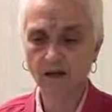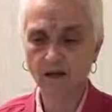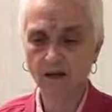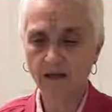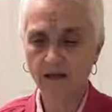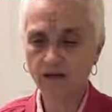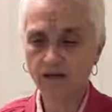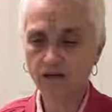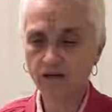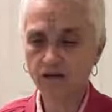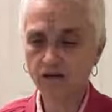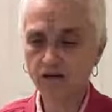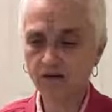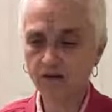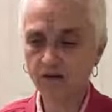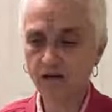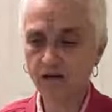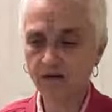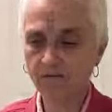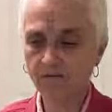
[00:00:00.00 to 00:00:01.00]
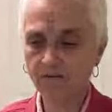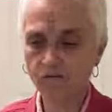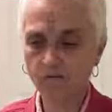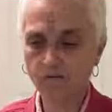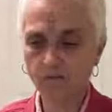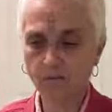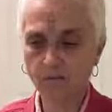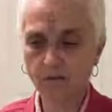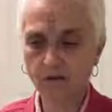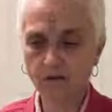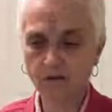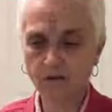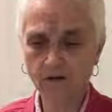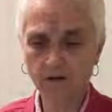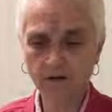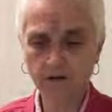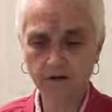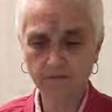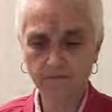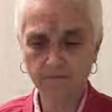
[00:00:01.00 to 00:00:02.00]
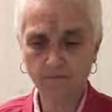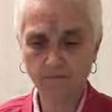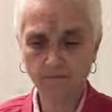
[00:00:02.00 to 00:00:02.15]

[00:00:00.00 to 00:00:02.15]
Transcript: And each time Vishvamrita